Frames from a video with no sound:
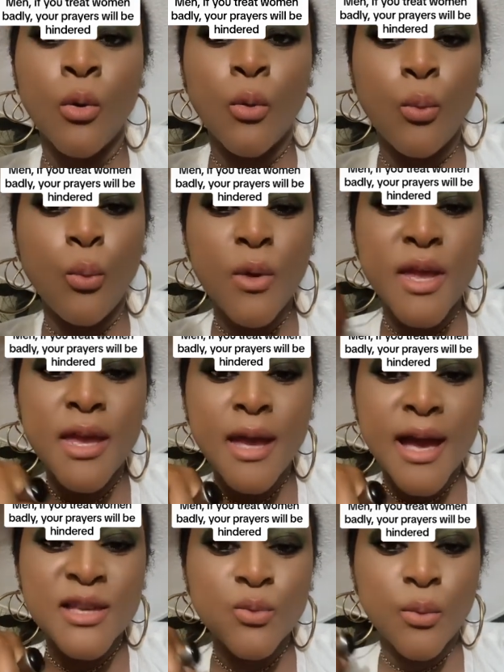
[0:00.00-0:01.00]
we
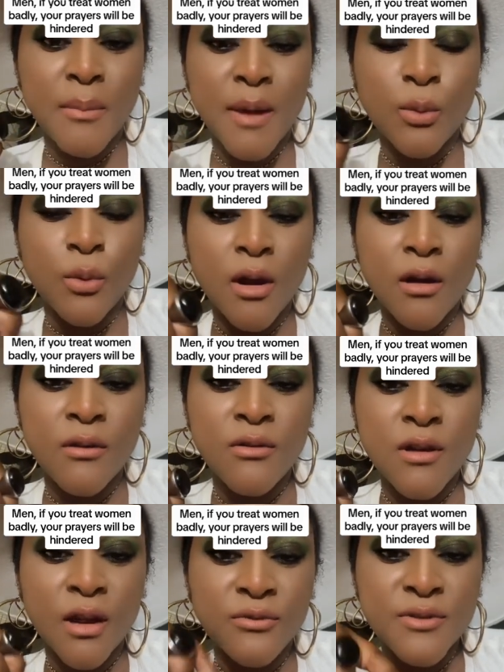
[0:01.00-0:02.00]
as women, we are
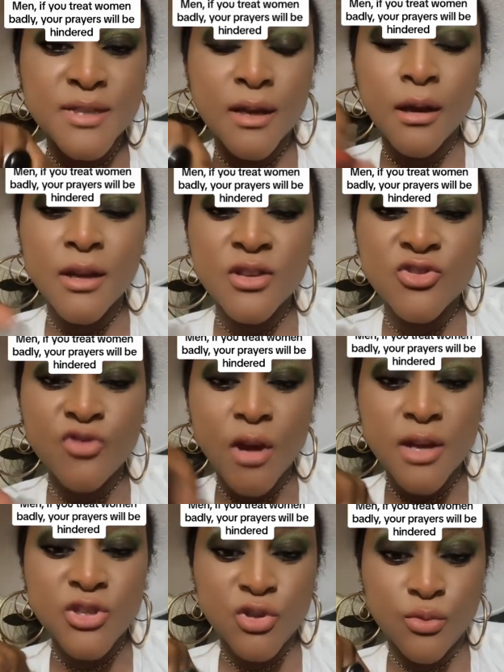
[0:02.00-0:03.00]
not physically as strong
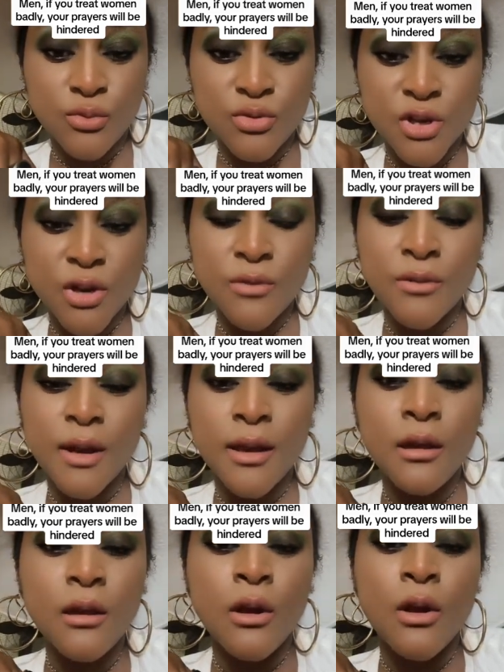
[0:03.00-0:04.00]
as you
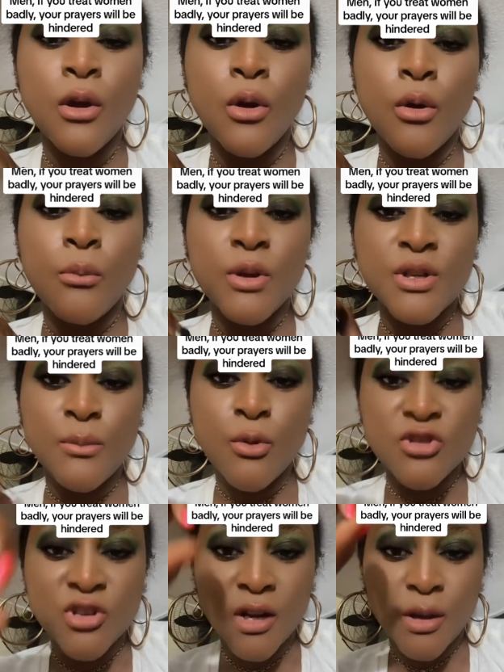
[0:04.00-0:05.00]
generally, but
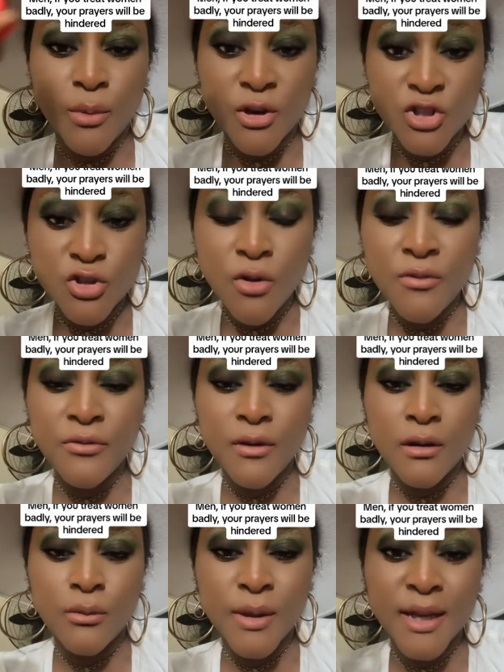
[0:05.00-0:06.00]
emotionally we are
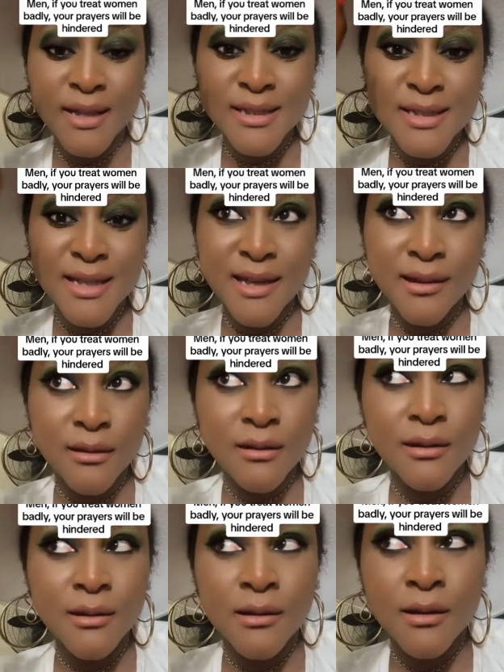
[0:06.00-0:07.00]
tougher. We can take
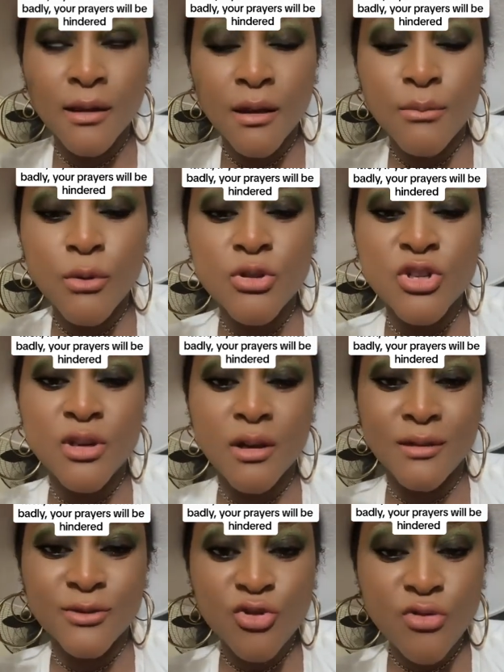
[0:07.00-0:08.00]

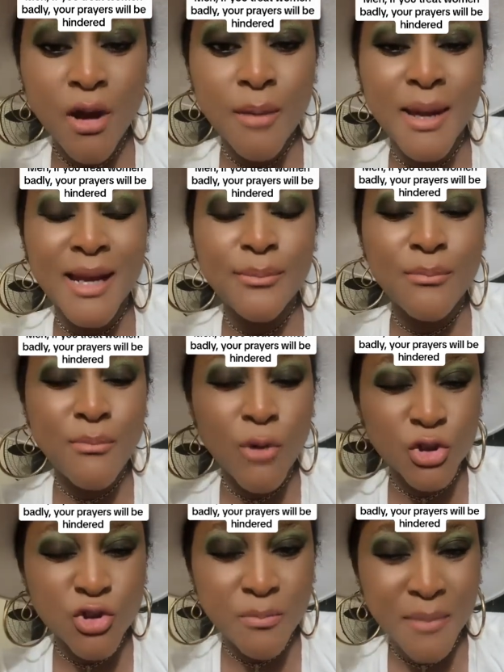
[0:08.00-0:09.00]
emotional trauma
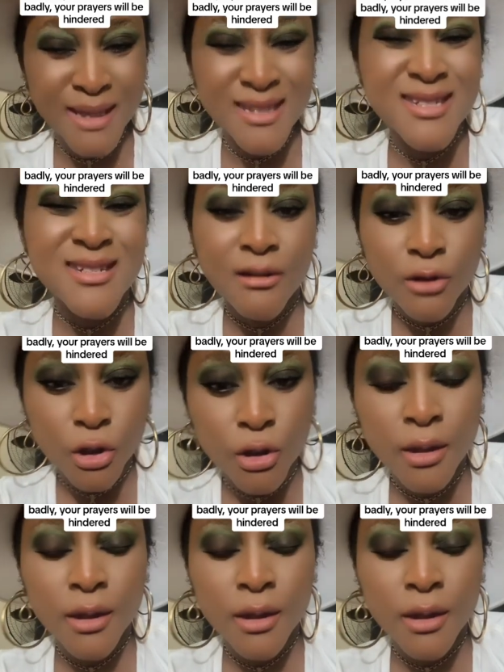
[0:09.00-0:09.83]
much better.